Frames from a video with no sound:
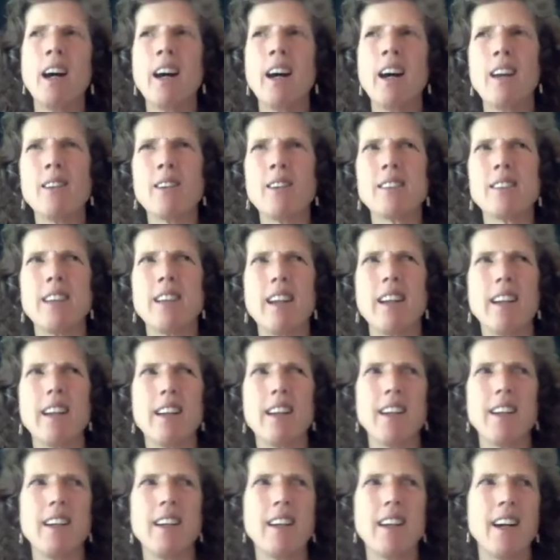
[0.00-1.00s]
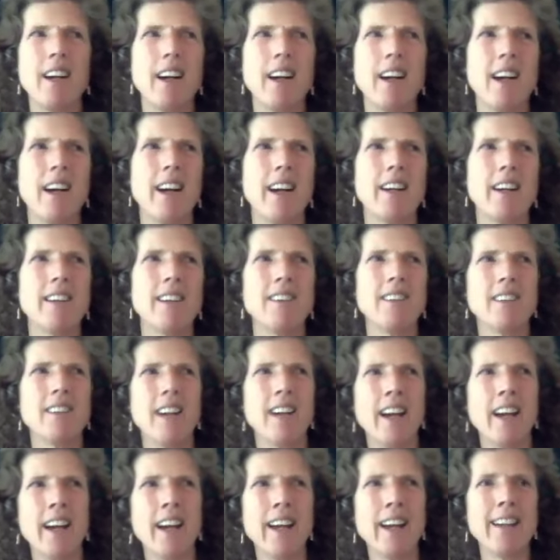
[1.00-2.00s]
And I was like, yeah,
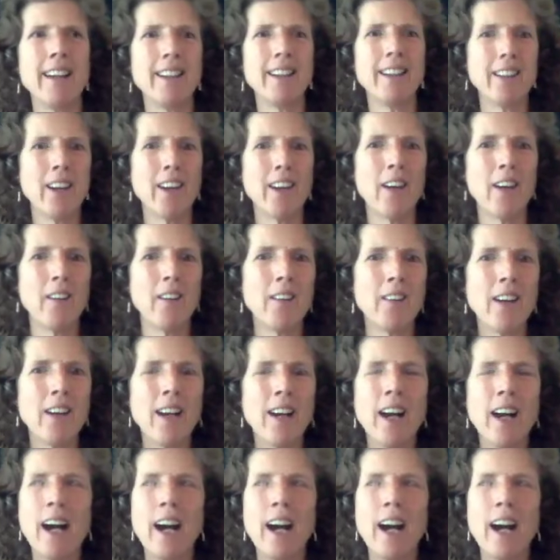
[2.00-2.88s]
okay, you know,